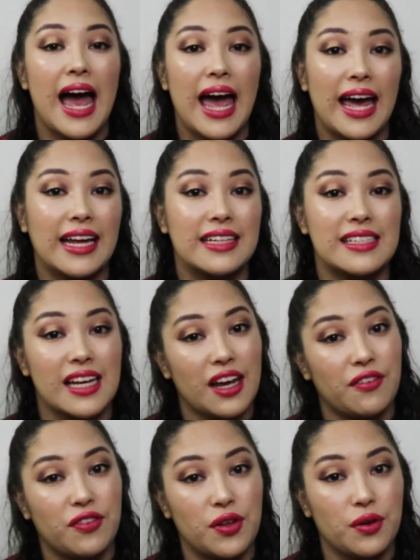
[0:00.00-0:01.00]
and
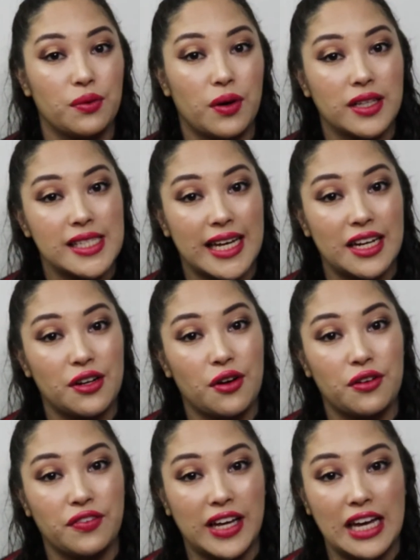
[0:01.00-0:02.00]
if you want to get a
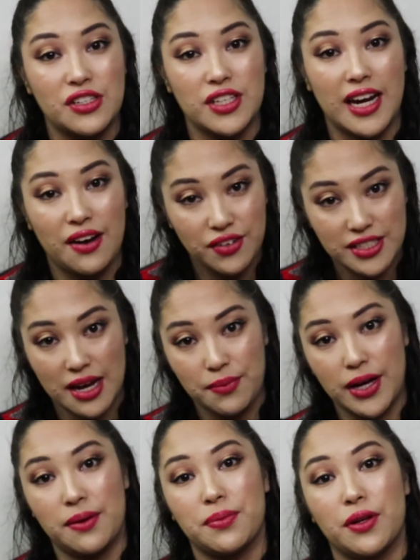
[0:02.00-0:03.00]
notification every time
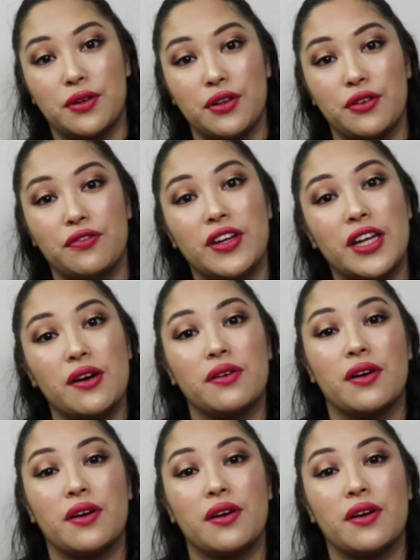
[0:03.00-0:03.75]
I upload a new video,